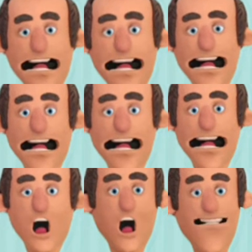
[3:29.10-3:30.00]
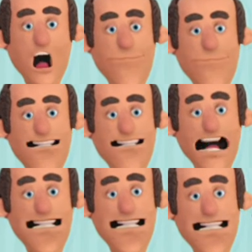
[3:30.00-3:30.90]
If you take your cell,
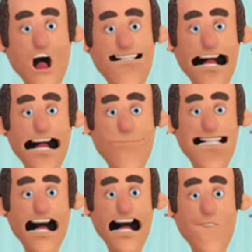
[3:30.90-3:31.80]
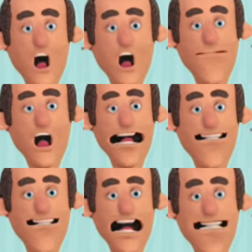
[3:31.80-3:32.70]
70% of water
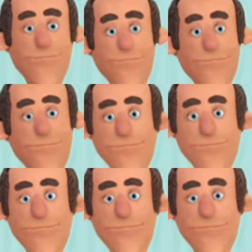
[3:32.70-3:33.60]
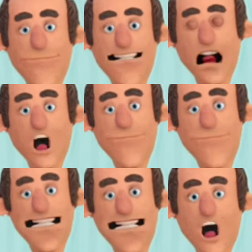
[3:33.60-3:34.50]
is covered.
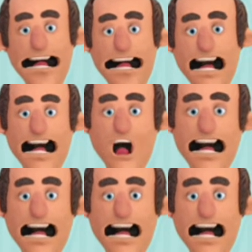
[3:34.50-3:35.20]
So, you need a